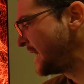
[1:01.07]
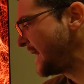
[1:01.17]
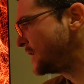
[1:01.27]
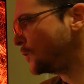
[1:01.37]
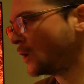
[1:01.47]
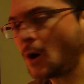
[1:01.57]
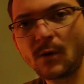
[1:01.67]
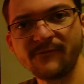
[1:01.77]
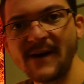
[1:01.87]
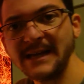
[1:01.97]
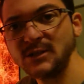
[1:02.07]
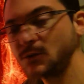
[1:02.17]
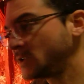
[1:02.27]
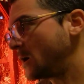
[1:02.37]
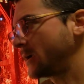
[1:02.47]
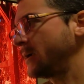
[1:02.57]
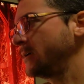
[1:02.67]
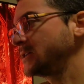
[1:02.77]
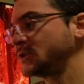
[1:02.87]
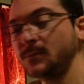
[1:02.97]
and you lower fine-tune dark
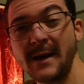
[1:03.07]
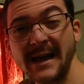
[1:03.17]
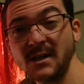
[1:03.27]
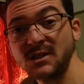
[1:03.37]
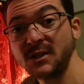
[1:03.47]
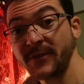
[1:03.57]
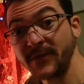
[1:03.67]
areas to minus